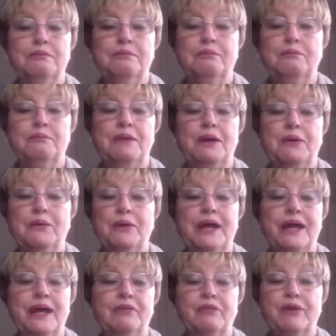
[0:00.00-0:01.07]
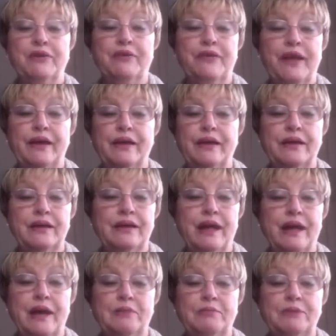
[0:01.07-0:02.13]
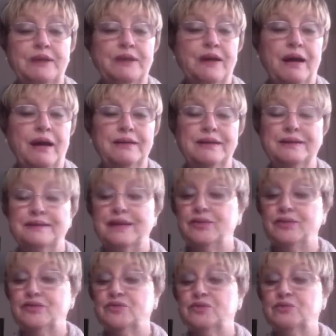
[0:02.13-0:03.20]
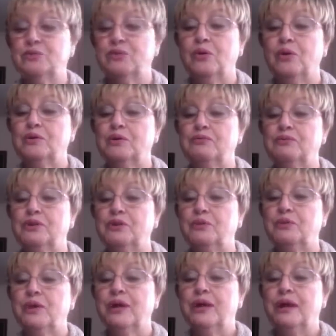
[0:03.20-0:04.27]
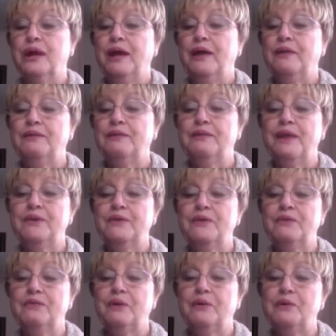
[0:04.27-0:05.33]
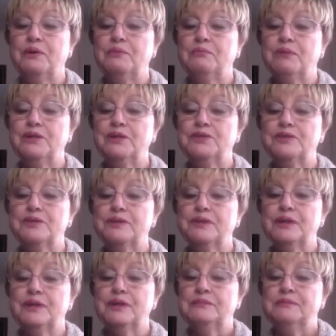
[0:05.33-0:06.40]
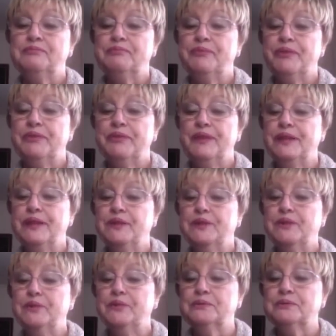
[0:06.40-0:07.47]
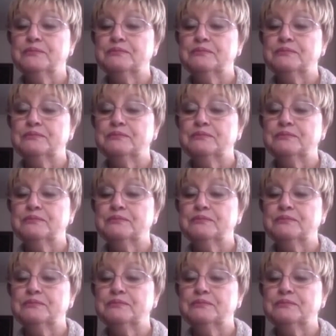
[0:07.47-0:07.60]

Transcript: Merry everything. Happy holidays to all of you. And thank you very much. Thank you.